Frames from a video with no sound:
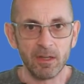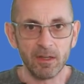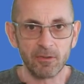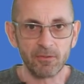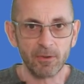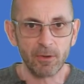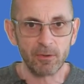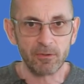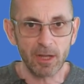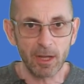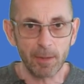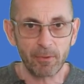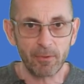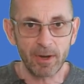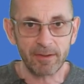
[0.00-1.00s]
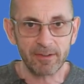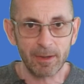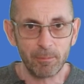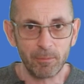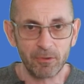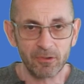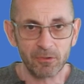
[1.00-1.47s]
as those upper air
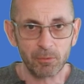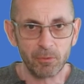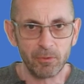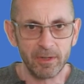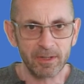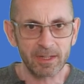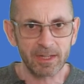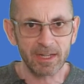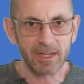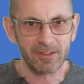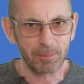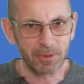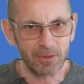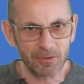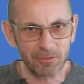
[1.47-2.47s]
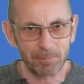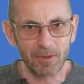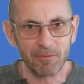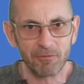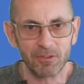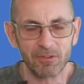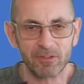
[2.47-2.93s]
temperatures were indicating, because
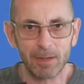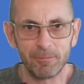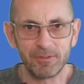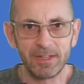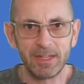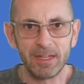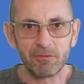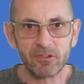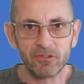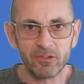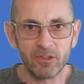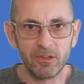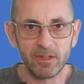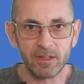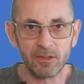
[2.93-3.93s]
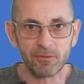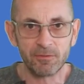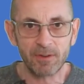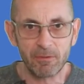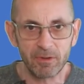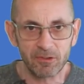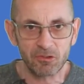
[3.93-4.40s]
at this time of the year the sun is
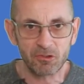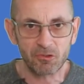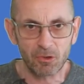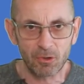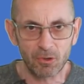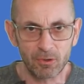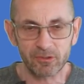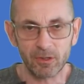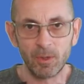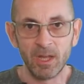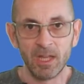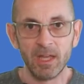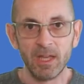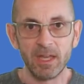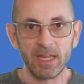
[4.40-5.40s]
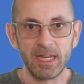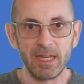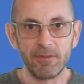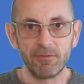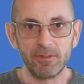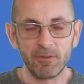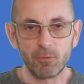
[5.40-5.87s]
very strong, so
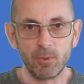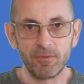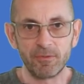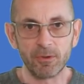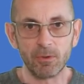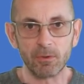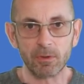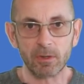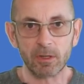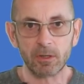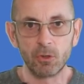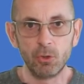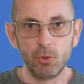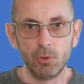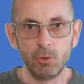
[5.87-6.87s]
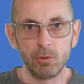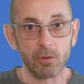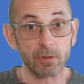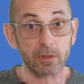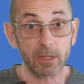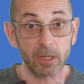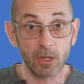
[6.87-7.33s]
even if we've got cool
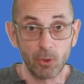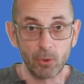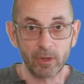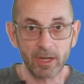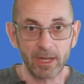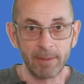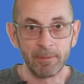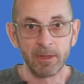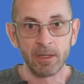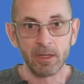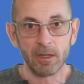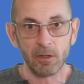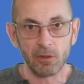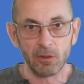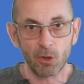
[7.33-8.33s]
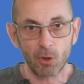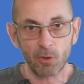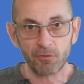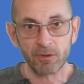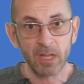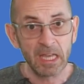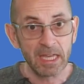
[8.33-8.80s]
or cold air
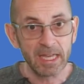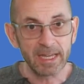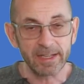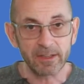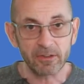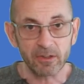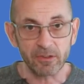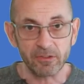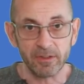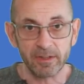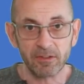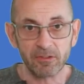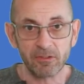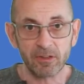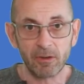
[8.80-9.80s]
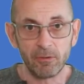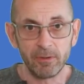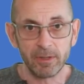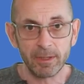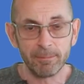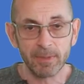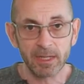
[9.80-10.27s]
aloft, it doesn't
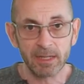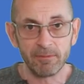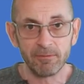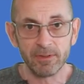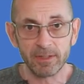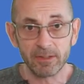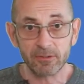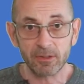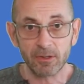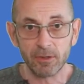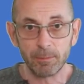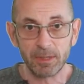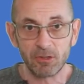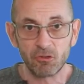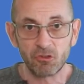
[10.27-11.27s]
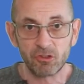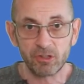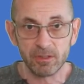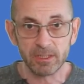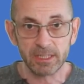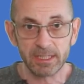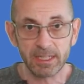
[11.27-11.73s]
necessarily mean that it's going to be
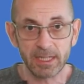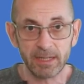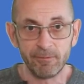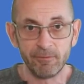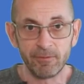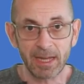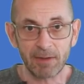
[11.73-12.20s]
chilly in the